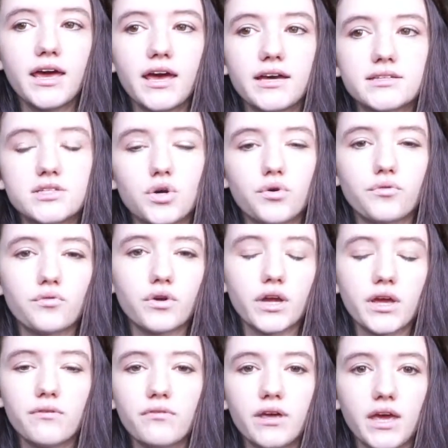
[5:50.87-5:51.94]
And so if we're
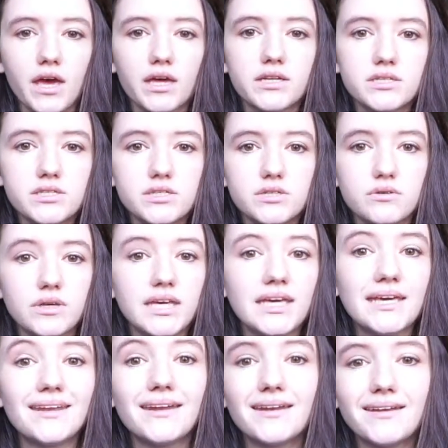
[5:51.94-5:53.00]
giving in to
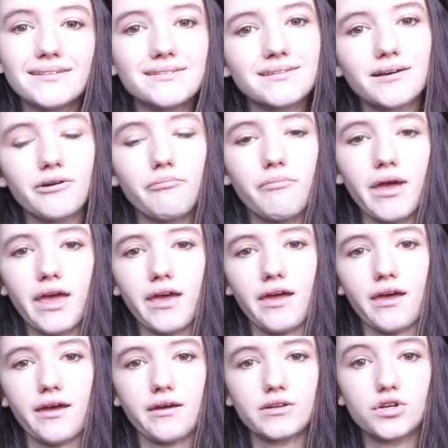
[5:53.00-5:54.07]
hedonism
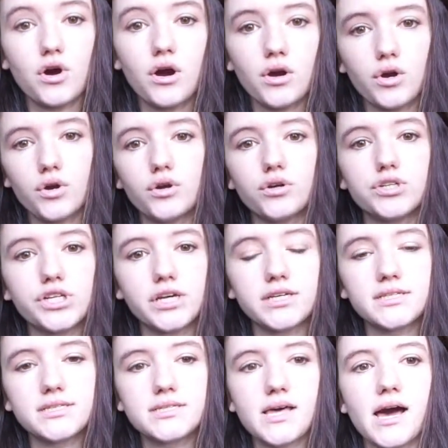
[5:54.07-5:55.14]
and our
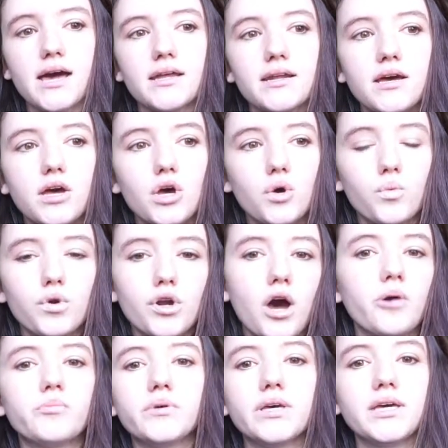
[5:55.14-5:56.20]
urges, that we're
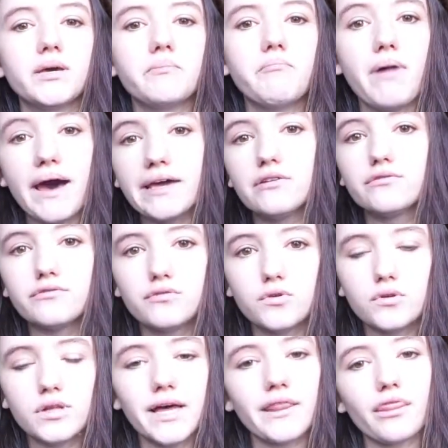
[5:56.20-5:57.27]
not being
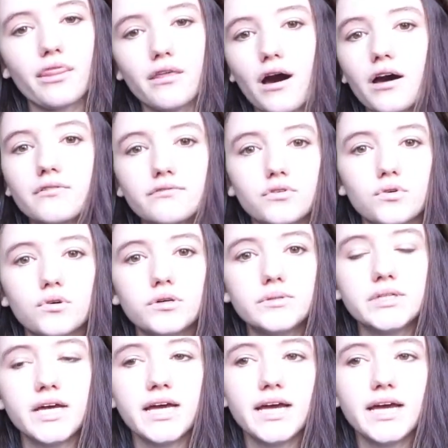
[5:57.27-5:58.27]
mindful and thoughtful.